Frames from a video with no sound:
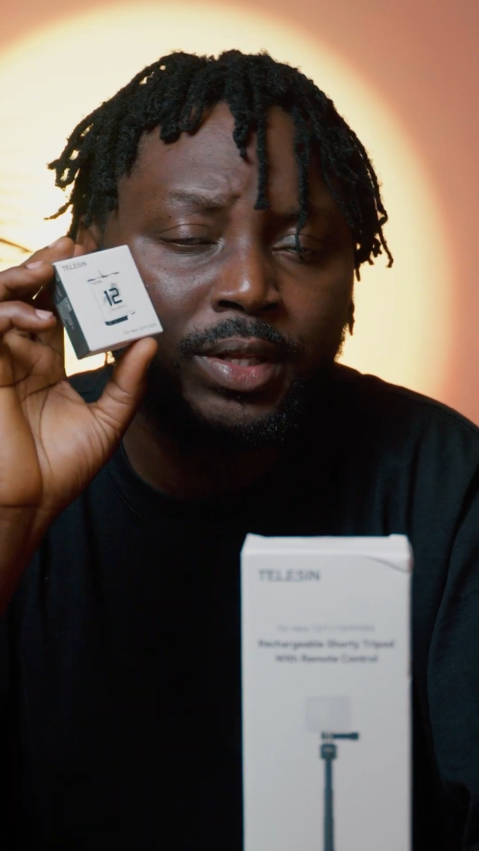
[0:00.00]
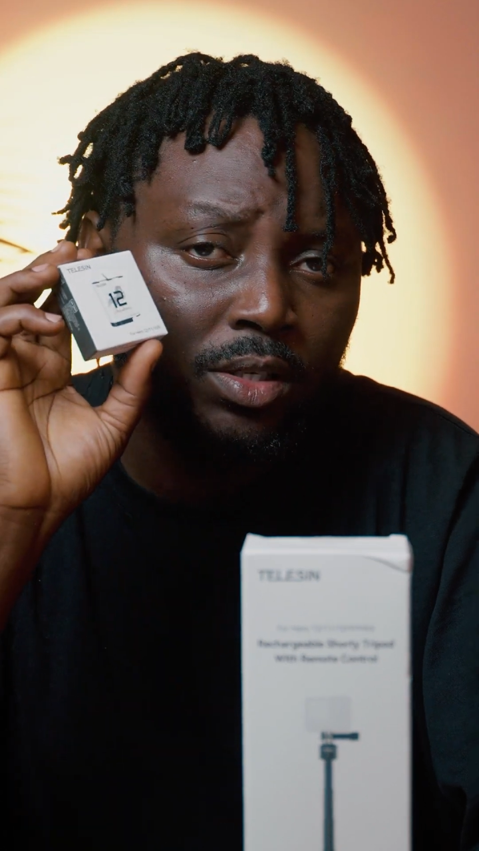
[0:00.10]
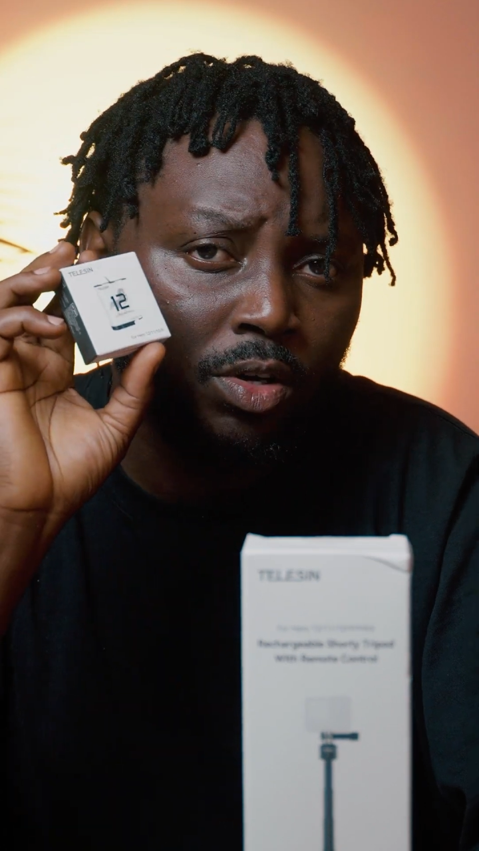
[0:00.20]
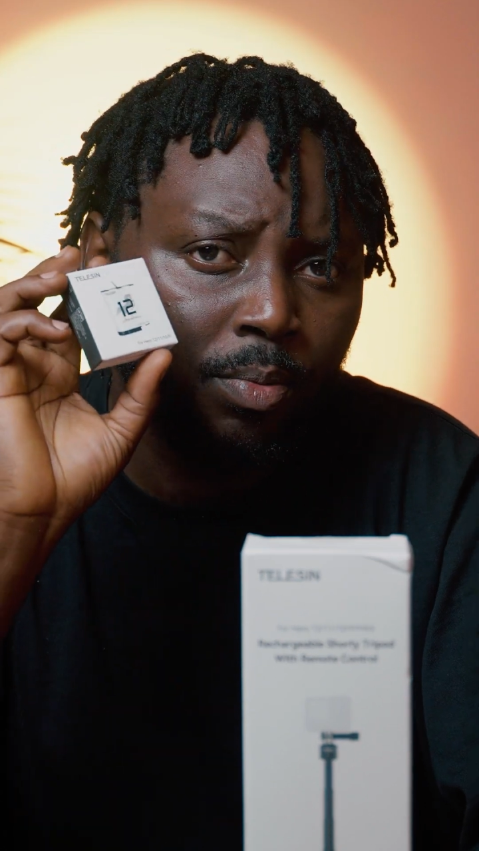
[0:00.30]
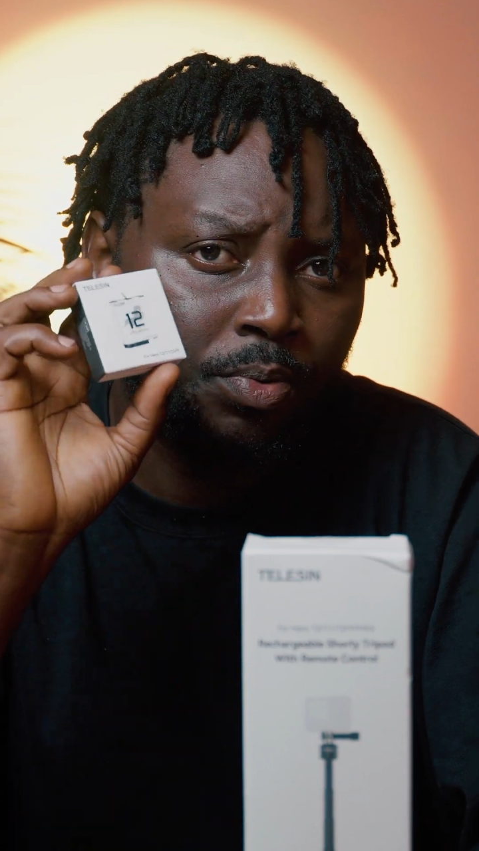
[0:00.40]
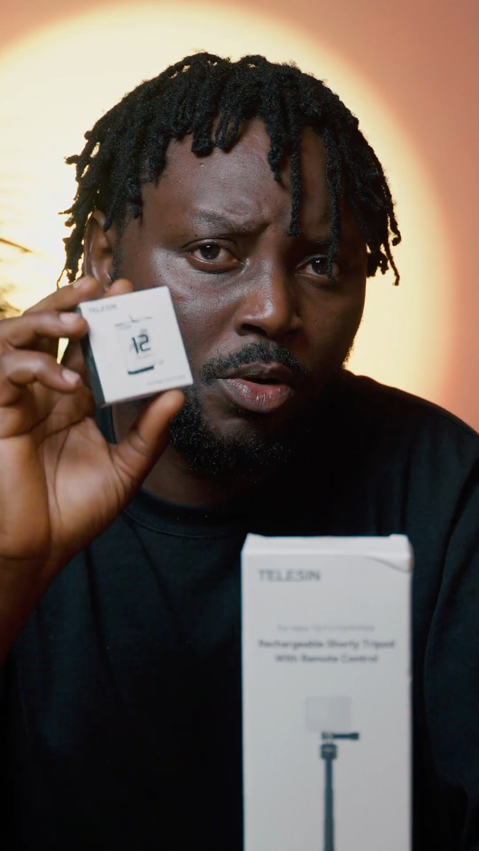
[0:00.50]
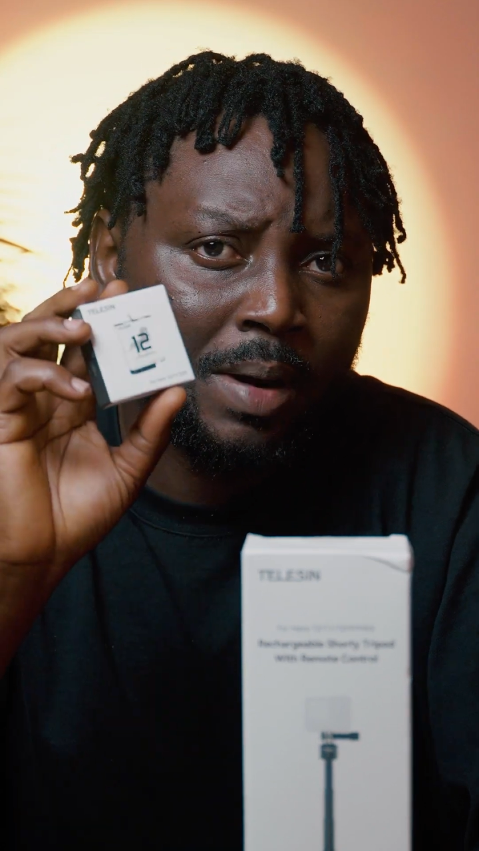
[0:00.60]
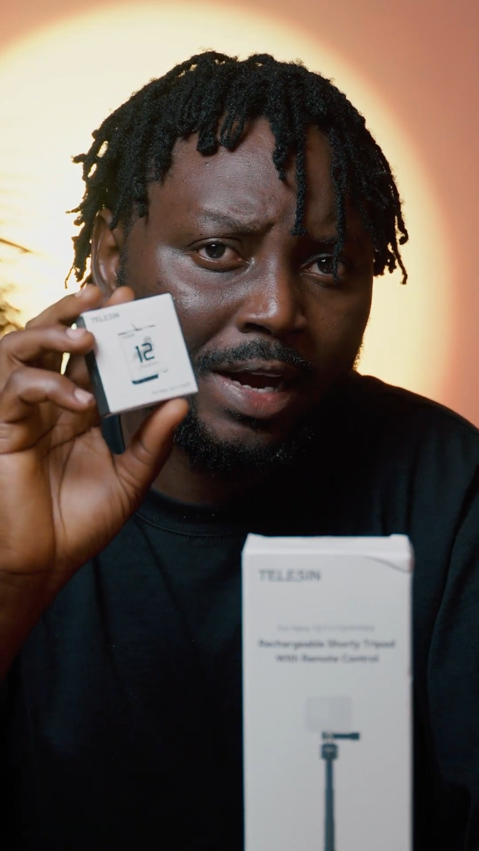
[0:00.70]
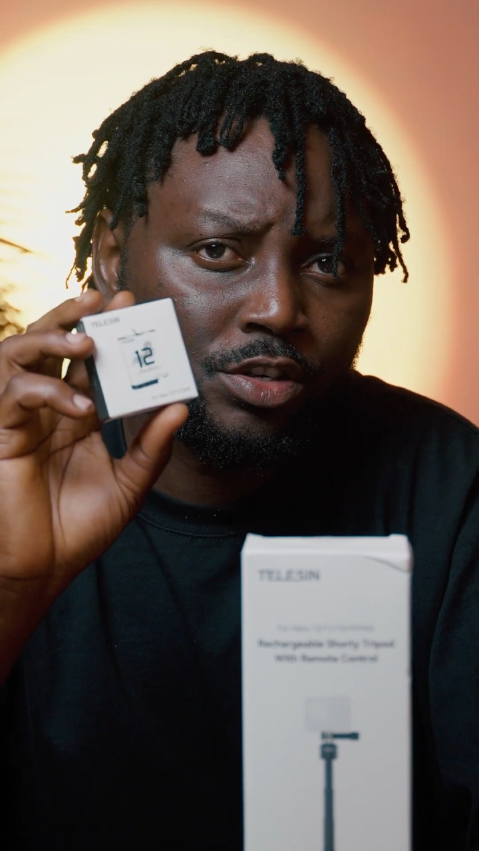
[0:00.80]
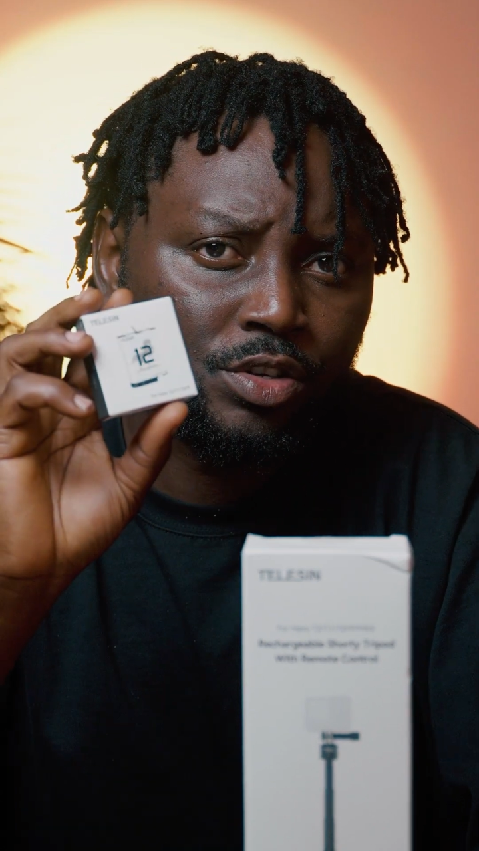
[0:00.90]
this GoPro
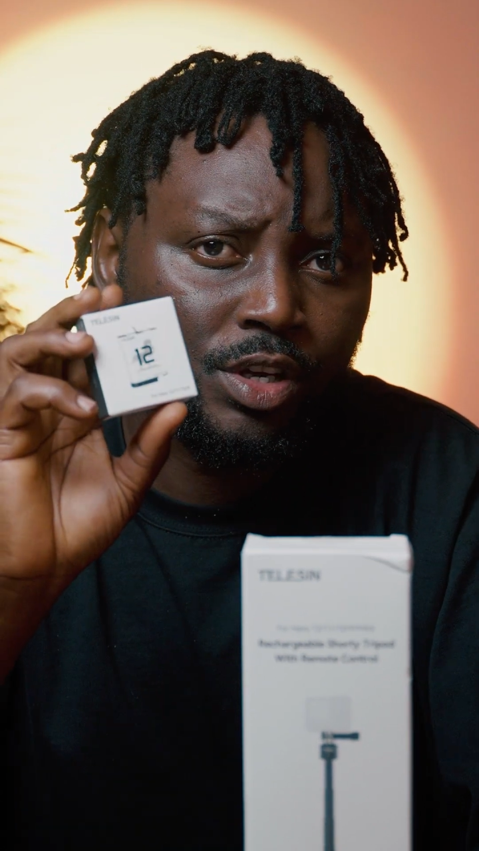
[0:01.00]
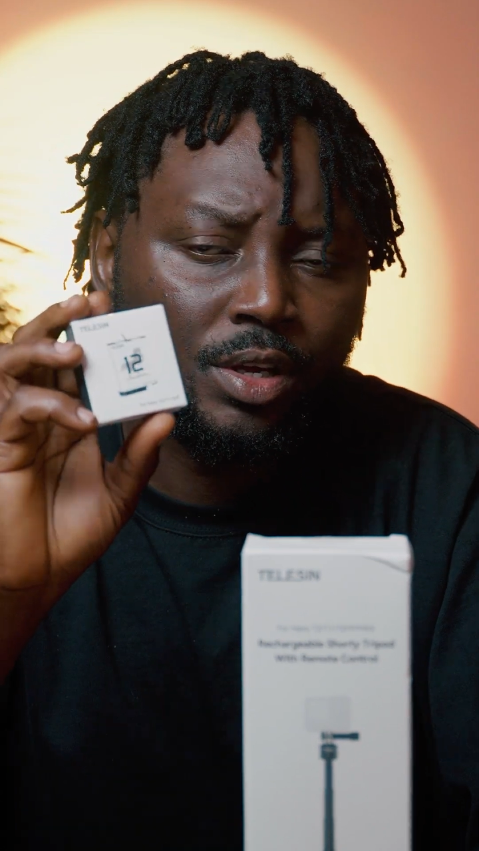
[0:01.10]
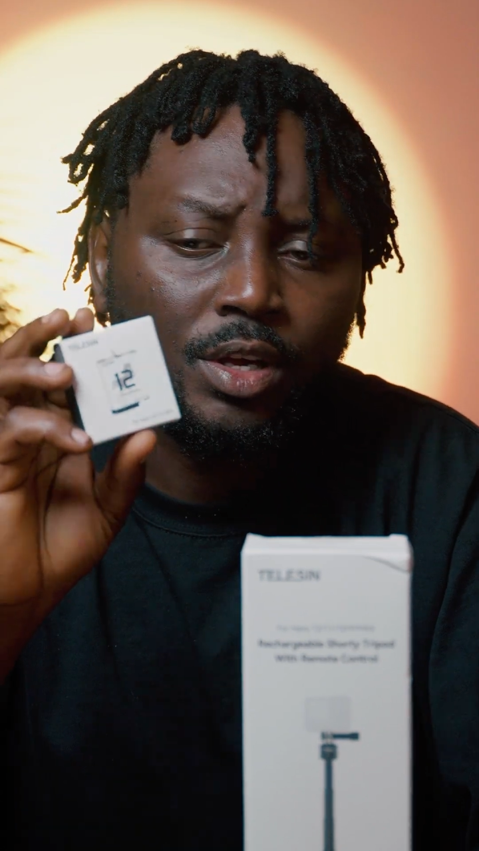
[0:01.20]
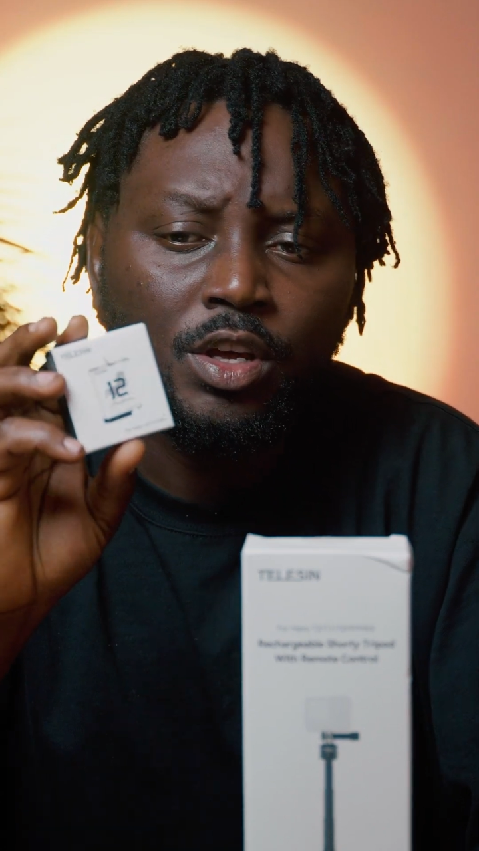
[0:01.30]
battery,